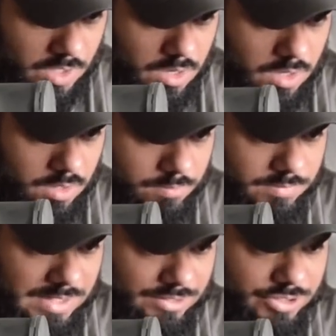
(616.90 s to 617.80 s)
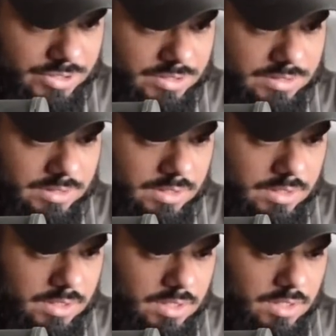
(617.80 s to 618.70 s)
um, that's just,
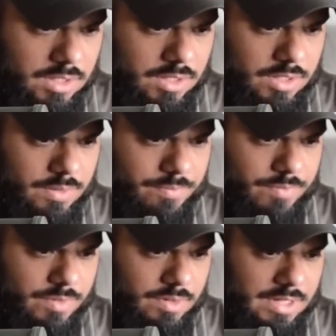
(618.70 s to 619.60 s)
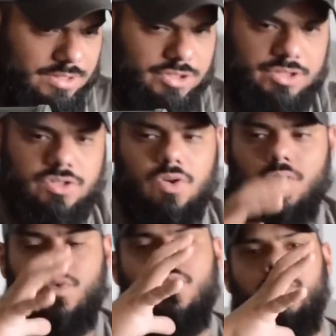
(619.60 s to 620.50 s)
that's just
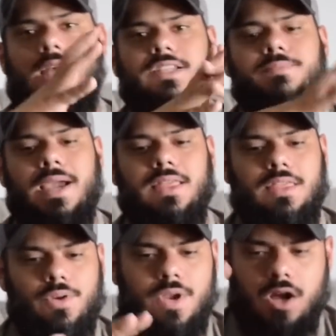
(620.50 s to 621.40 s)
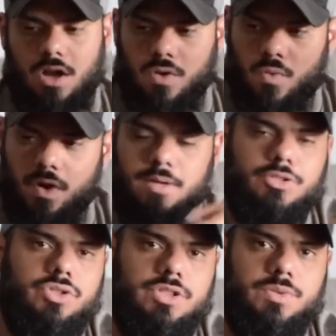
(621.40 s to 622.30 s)
so, that's my theory on what I'm
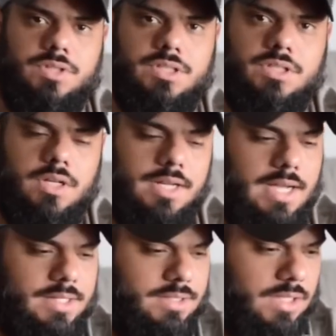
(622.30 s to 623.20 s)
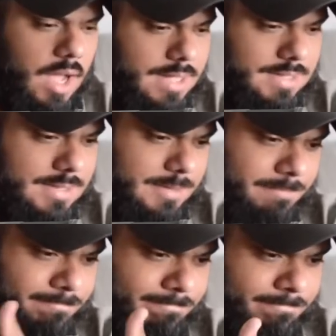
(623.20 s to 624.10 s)
shooting with this gun, guys.
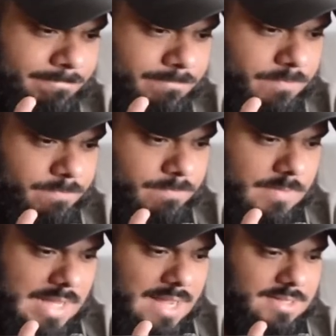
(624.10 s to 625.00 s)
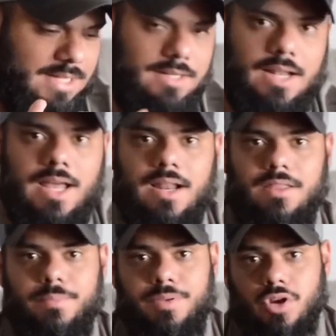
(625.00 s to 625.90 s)
Because, like I said, a lot of
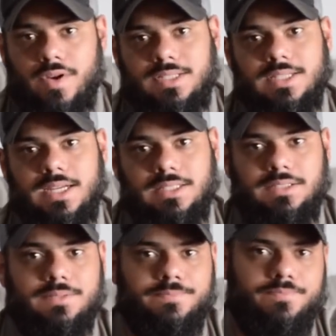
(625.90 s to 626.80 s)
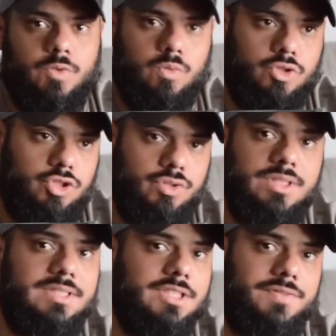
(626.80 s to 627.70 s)
the P R S guys were
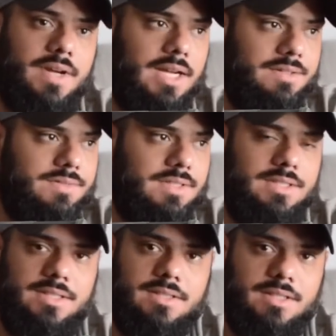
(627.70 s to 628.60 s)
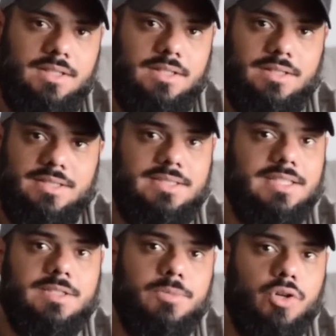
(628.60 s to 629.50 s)
shooting six point fives, and then the
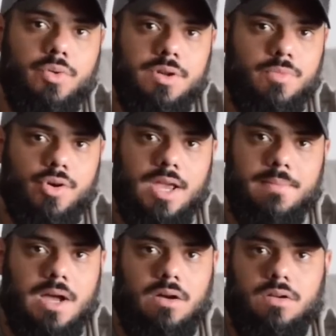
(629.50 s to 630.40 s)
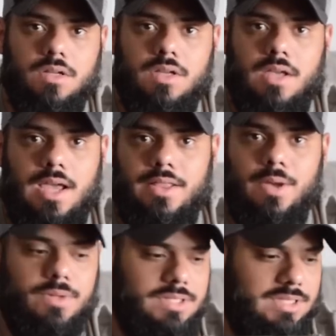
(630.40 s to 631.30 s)
six millimeter Creedmoor came out, and
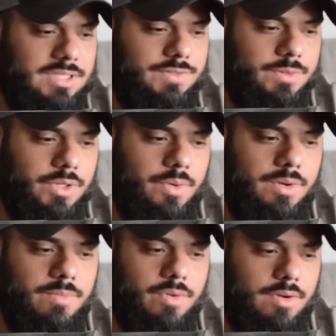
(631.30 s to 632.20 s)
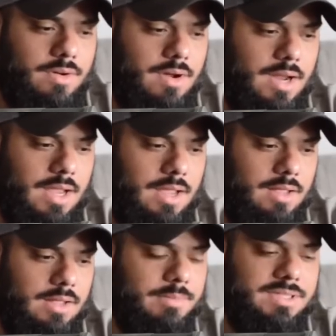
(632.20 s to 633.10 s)
they went to six point four Creedmoor, all right?
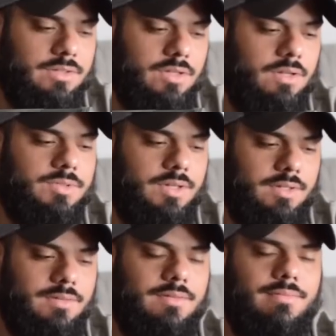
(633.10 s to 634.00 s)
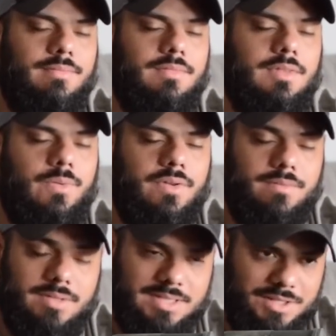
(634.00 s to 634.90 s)
I'm, so, I'm sorry. They
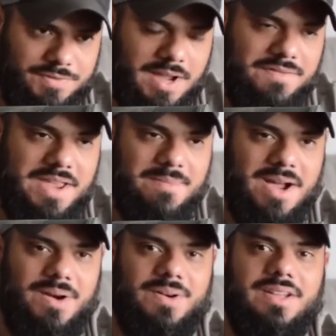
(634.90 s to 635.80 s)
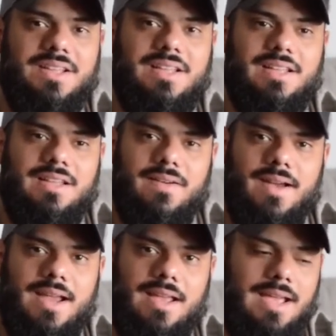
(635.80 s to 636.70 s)
went, six point five came out,
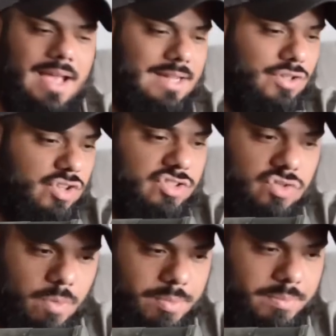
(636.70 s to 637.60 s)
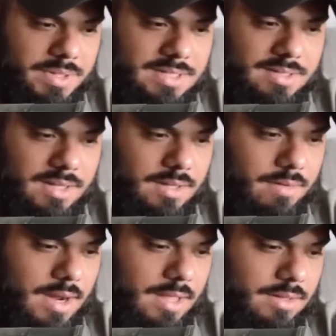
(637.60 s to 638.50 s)
right? It has a super B
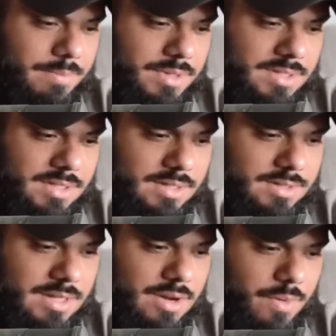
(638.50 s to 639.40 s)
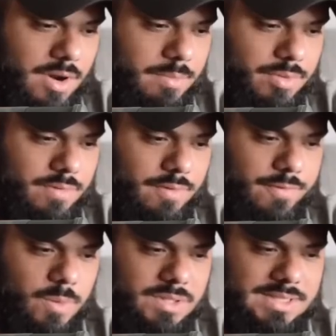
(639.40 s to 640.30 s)
C, right? The B C is incredible, of
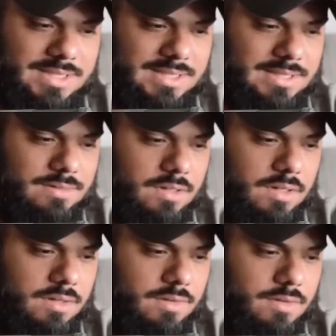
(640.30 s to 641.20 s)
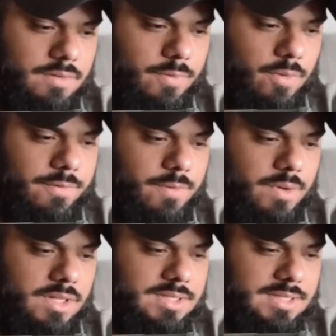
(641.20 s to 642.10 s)
a four
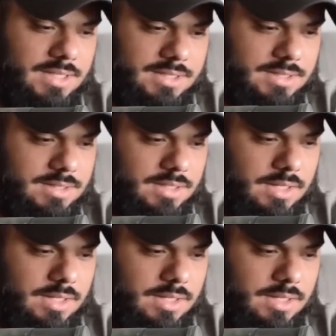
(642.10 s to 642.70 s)
forty-six.